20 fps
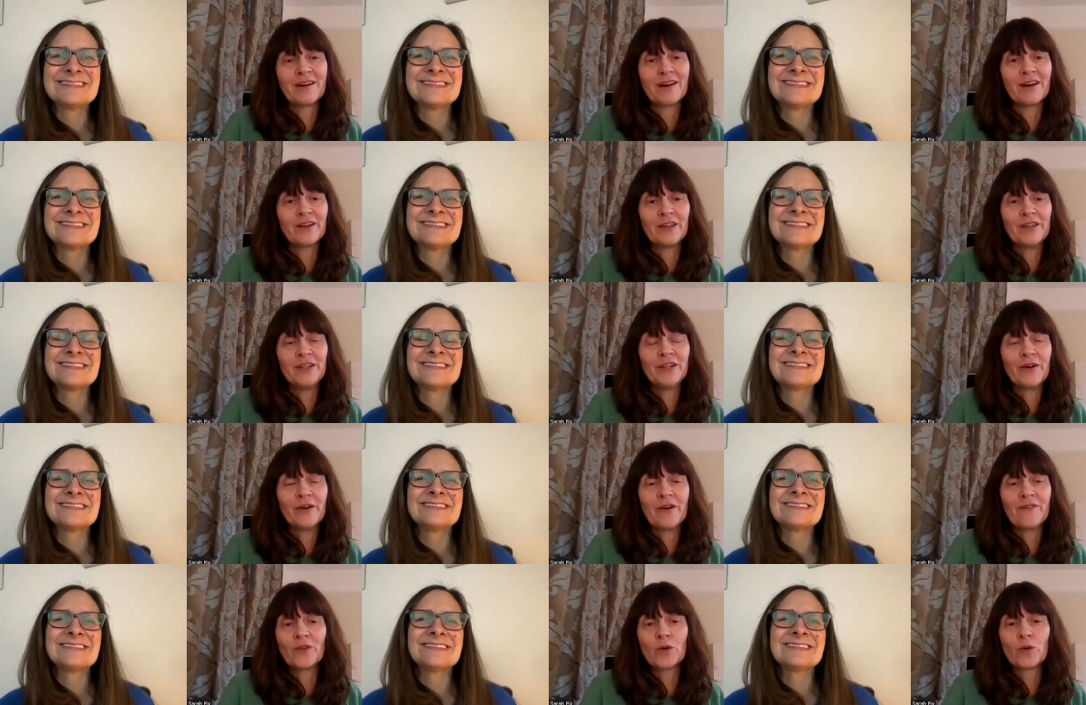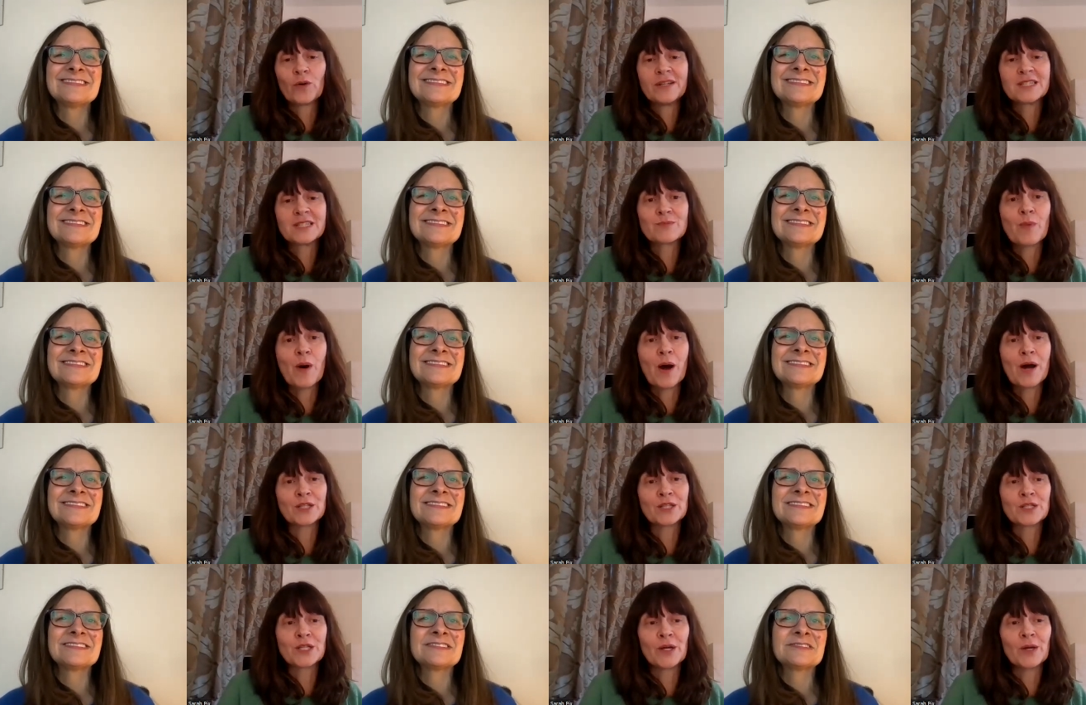Speaker 1: and I, you know, I feel
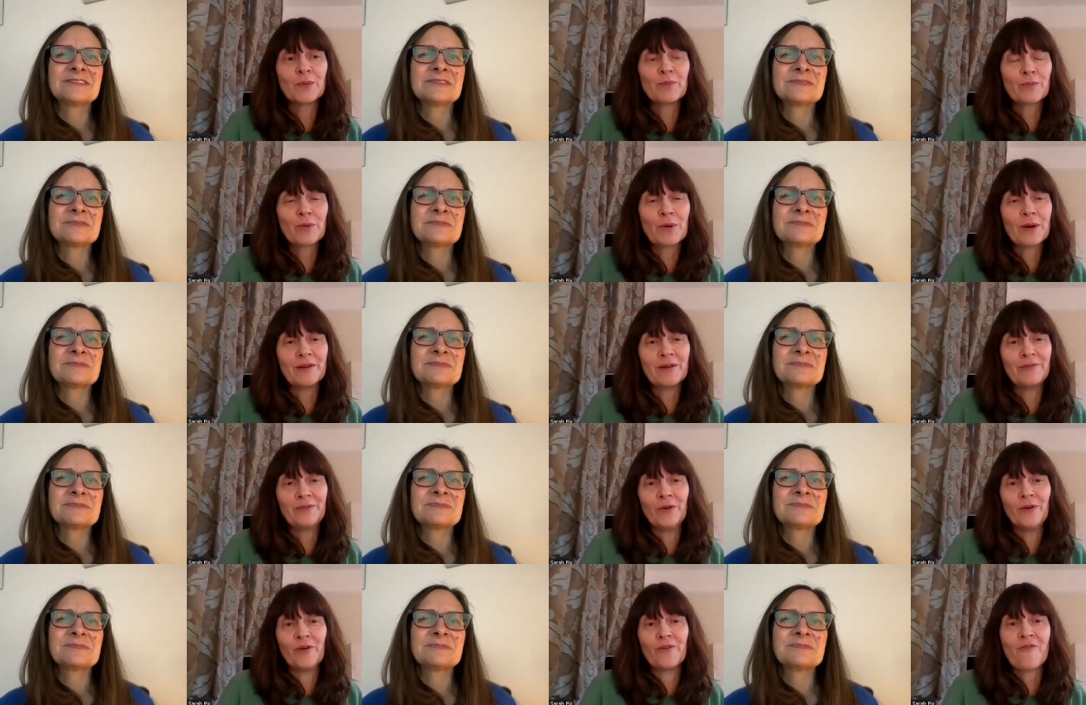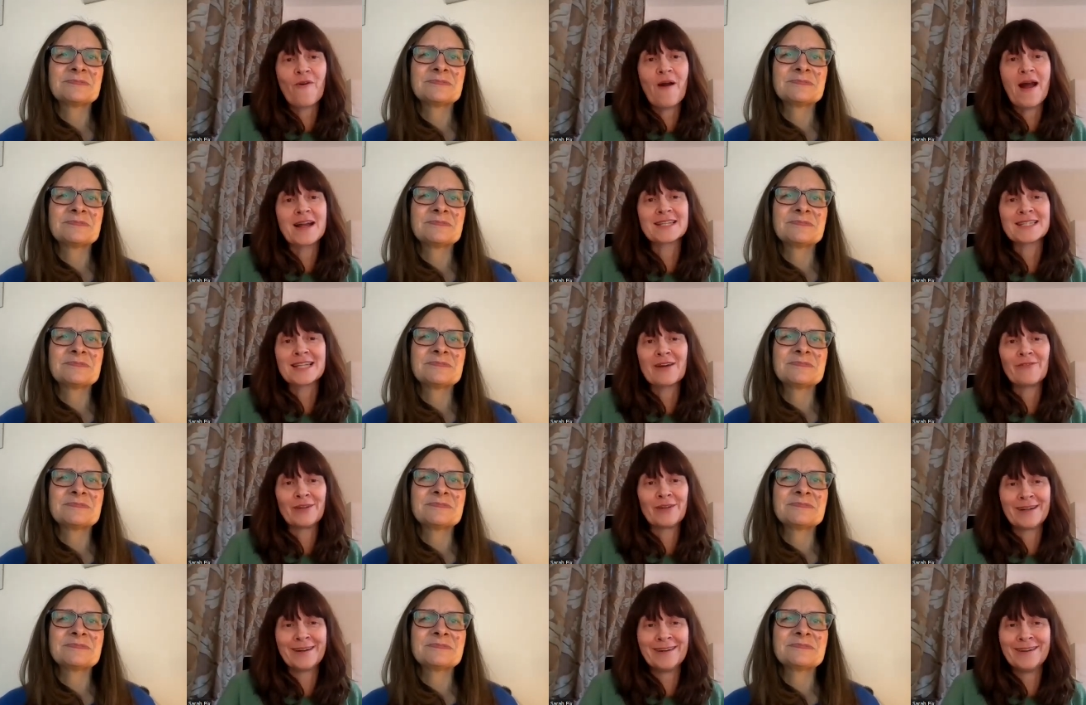inspired to pray for you afresh,
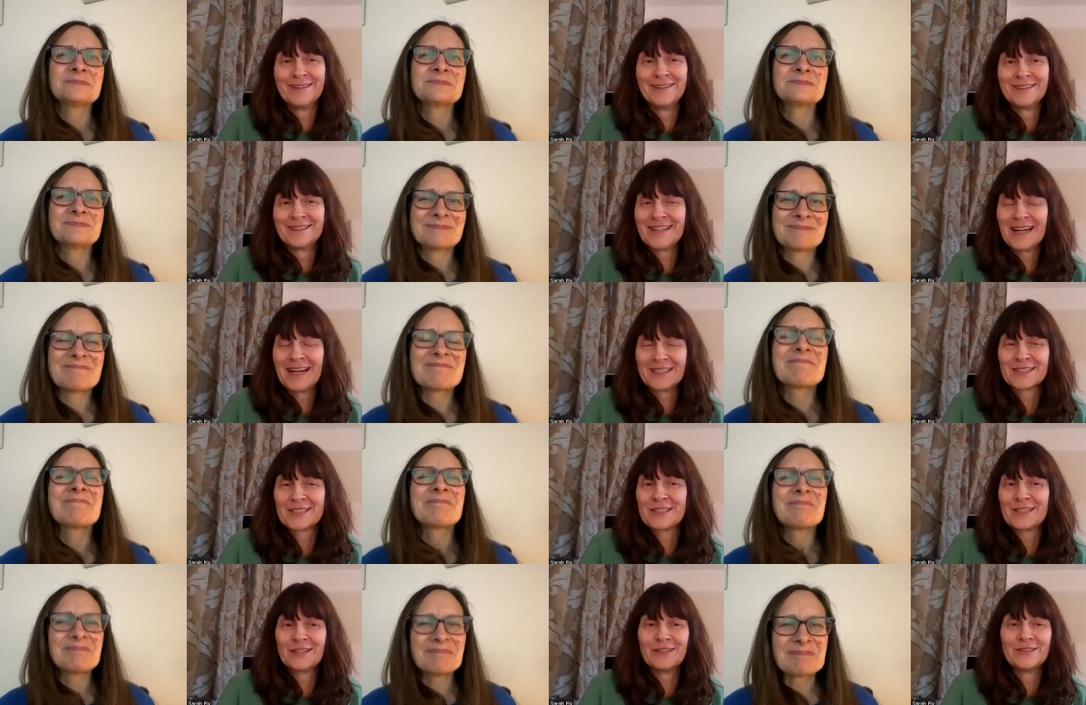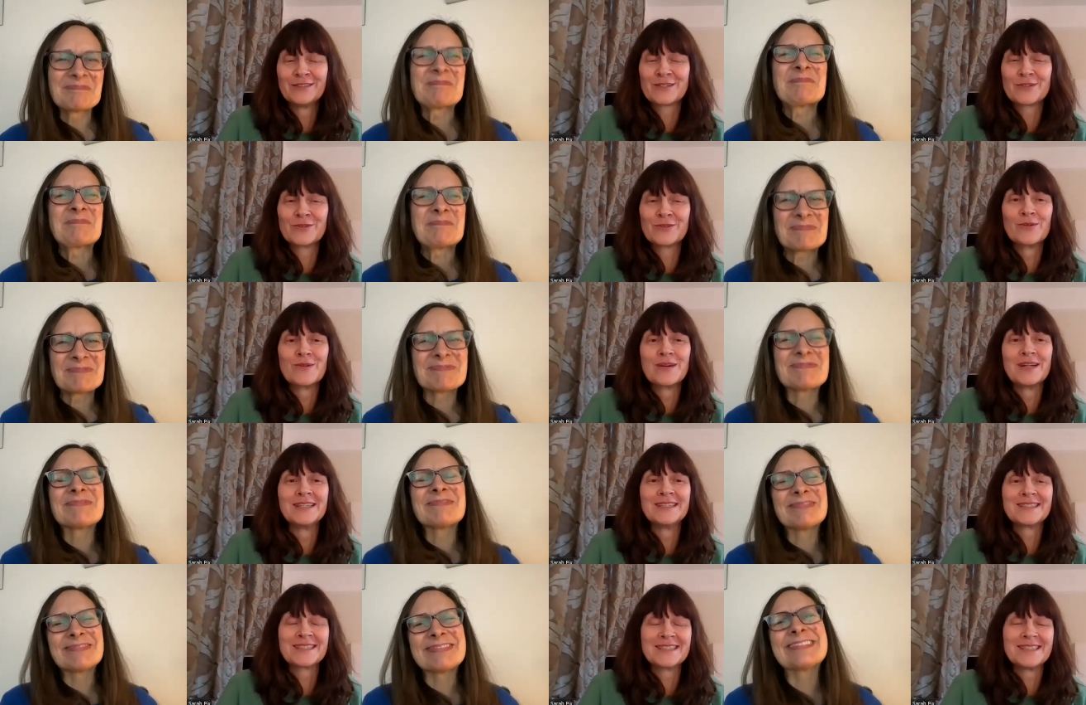having heard that those
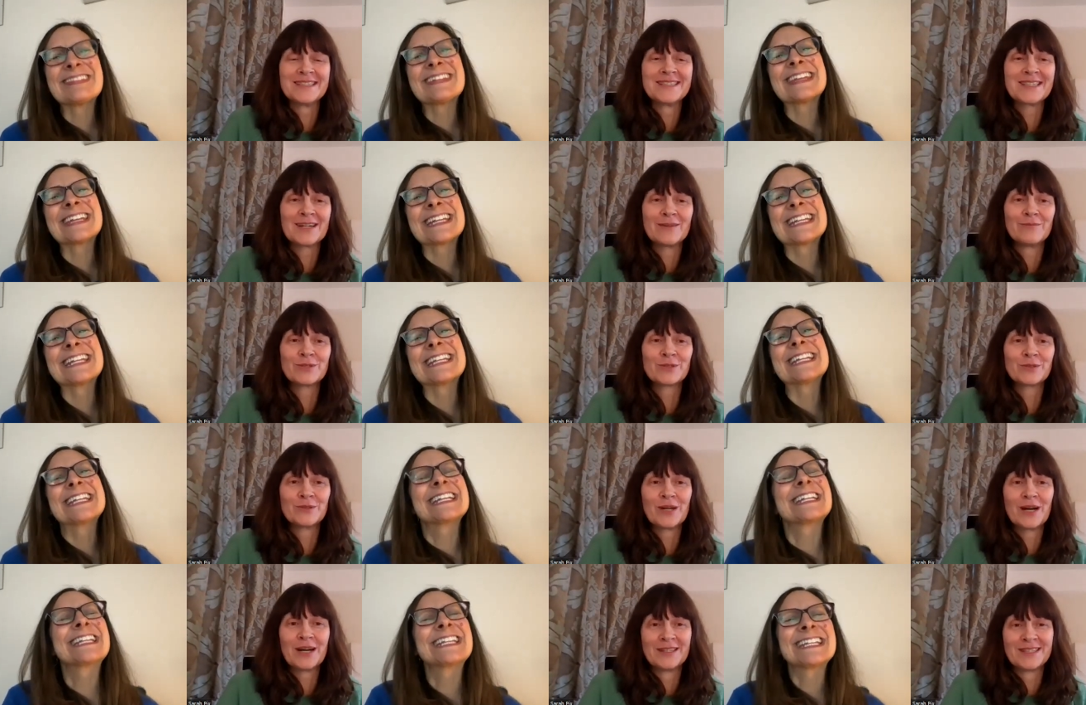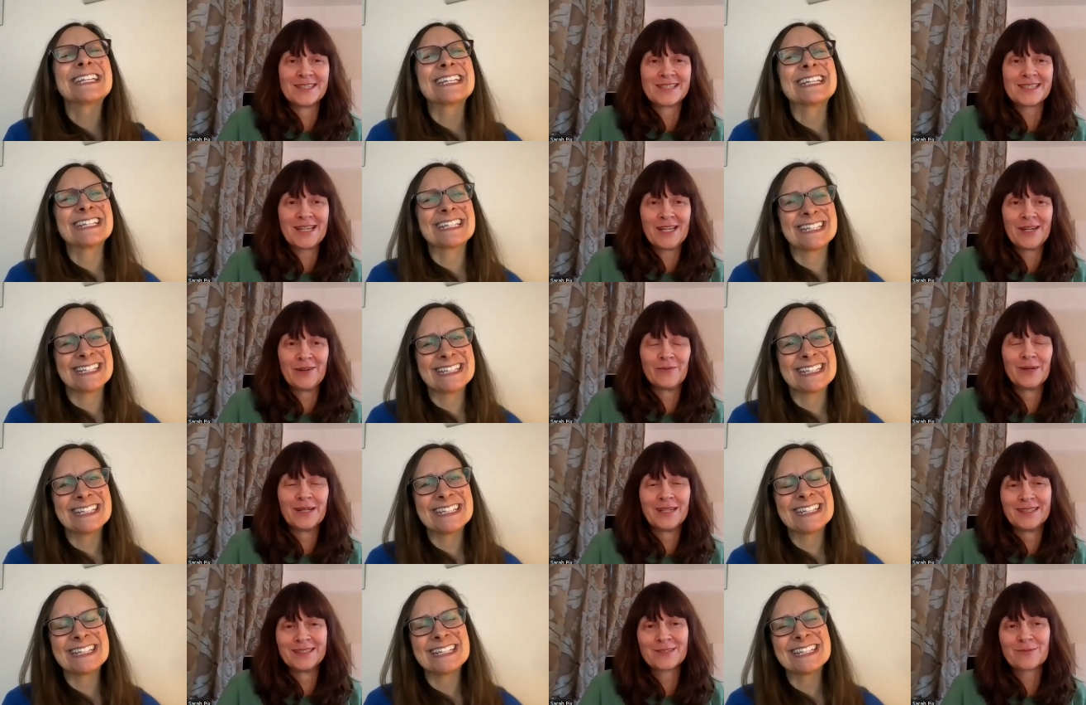stories, and I'm sure that others here
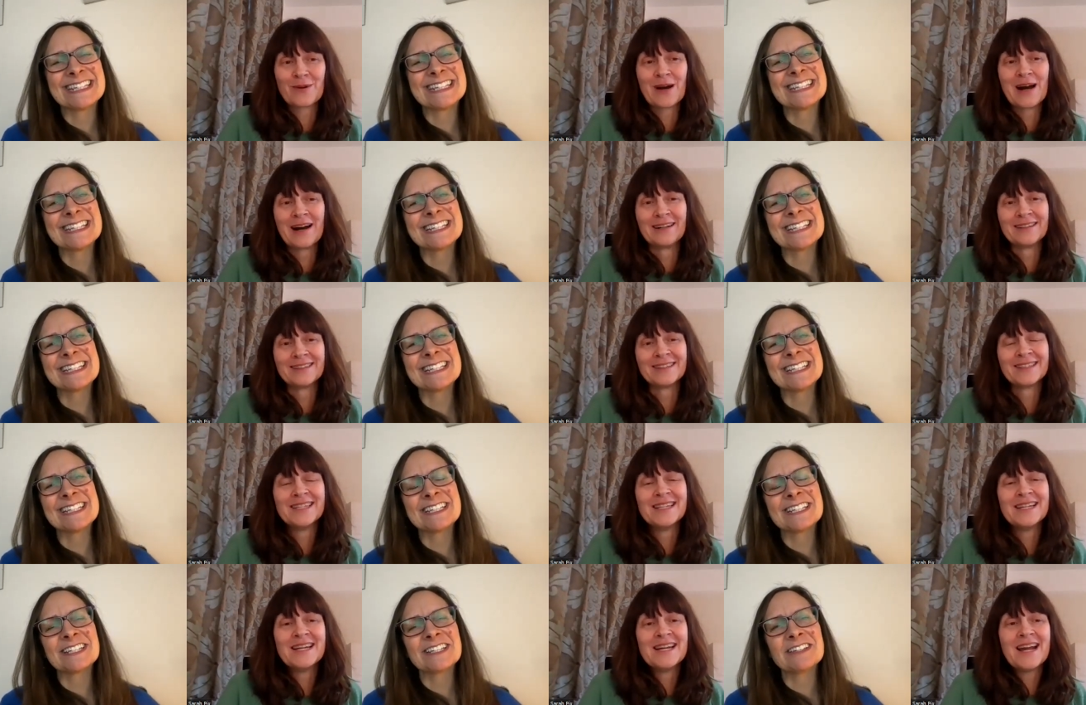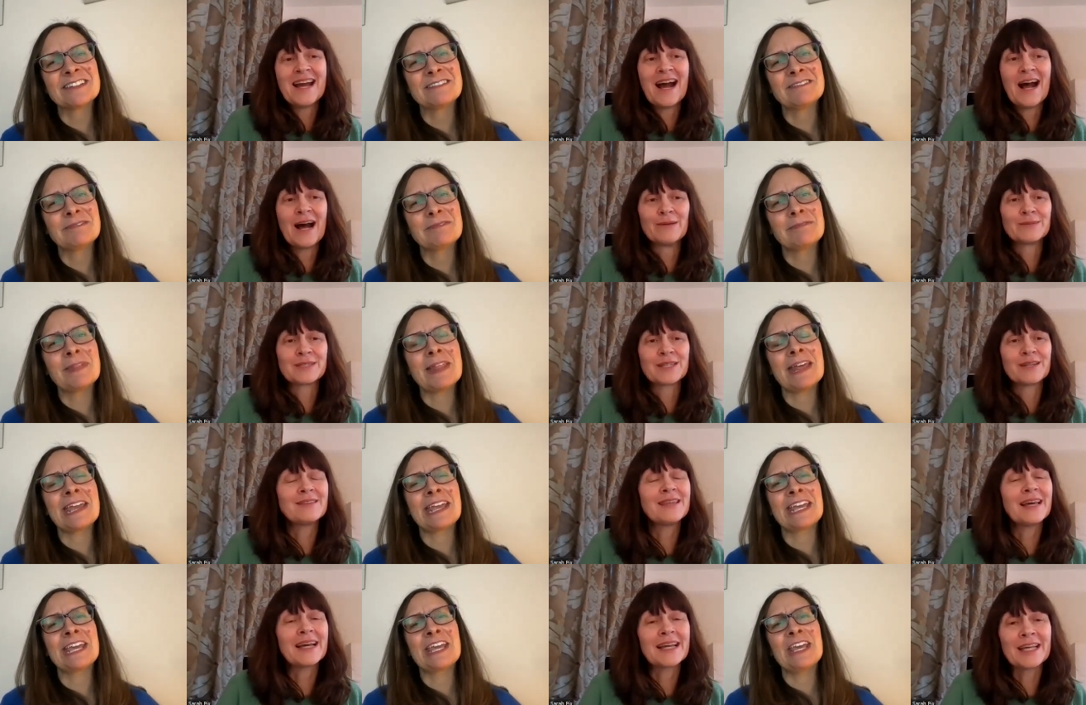will as well. Um, so
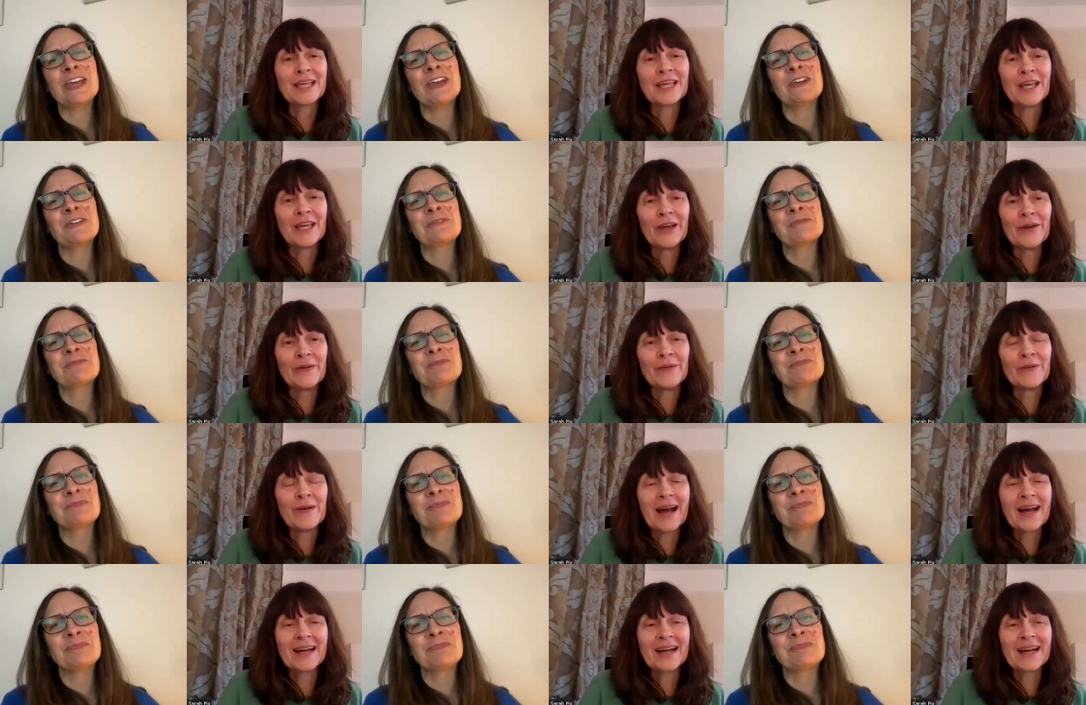thank you,